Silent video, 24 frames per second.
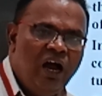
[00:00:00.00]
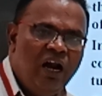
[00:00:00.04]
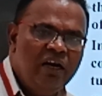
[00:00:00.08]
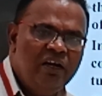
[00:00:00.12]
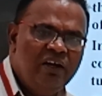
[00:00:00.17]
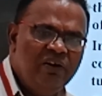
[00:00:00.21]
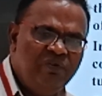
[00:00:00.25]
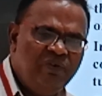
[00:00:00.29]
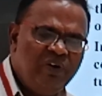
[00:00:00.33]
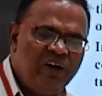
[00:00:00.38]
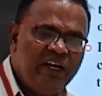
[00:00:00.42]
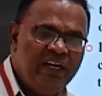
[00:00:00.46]

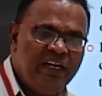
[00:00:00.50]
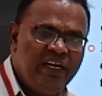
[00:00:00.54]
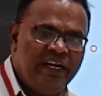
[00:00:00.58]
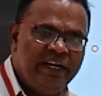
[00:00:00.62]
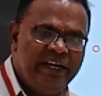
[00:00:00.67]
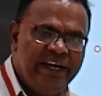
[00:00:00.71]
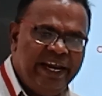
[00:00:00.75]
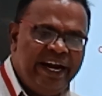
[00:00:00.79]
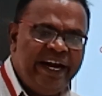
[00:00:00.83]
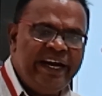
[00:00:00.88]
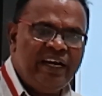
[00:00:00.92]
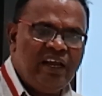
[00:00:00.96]
different
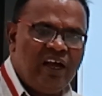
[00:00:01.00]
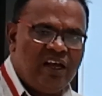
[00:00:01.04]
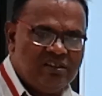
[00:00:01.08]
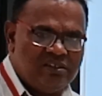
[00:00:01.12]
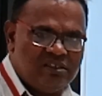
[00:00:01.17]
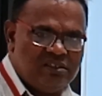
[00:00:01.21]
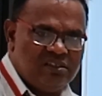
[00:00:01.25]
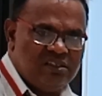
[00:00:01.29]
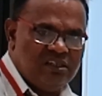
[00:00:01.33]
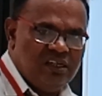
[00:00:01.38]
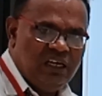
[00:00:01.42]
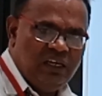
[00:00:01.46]
data
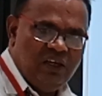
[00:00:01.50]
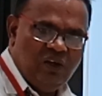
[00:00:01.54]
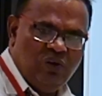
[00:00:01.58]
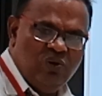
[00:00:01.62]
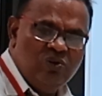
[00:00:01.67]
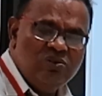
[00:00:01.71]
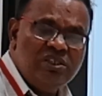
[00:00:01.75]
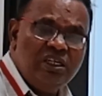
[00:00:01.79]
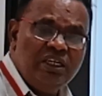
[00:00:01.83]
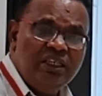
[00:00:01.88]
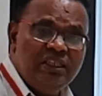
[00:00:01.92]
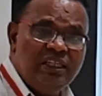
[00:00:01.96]

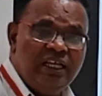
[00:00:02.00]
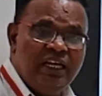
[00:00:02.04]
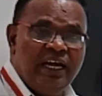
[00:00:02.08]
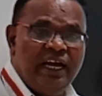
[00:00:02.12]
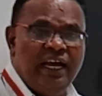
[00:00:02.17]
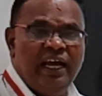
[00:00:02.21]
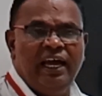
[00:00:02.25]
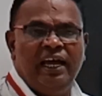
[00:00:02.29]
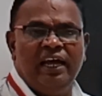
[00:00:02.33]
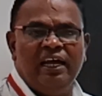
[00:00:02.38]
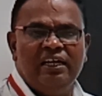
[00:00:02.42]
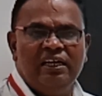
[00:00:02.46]
using
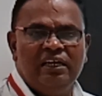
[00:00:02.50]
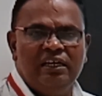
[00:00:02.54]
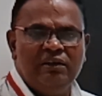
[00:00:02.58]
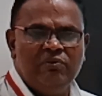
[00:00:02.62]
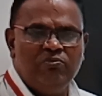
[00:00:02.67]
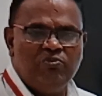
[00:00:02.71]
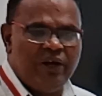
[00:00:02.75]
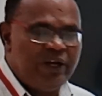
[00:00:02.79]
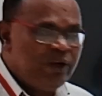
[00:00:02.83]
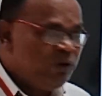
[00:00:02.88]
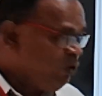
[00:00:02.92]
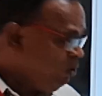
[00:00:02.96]
the
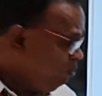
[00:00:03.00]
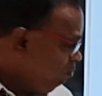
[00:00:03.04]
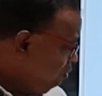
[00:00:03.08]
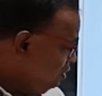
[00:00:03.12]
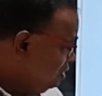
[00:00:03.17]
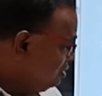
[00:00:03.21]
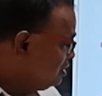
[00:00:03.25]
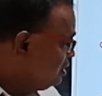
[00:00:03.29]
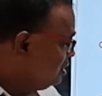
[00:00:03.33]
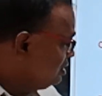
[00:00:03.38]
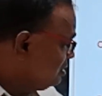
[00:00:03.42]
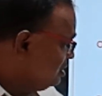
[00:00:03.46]

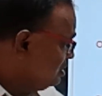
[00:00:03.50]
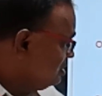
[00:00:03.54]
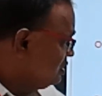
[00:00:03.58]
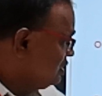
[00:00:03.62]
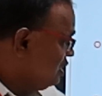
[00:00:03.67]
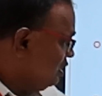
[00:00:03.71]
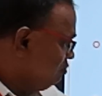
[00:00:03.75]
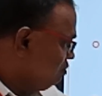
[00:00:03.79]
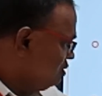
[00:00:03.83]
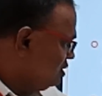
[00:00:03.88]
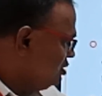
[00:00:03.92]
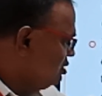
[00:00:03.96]
microprocessor
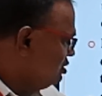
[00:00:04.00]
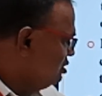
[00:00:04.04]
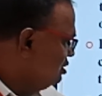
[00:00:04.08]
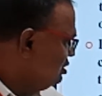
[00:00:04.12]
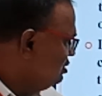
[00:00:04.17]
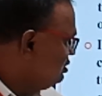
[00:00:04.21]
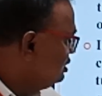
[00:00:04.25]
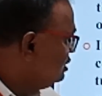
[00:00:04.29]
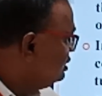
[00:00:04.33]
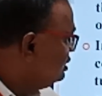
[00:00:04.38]
systems.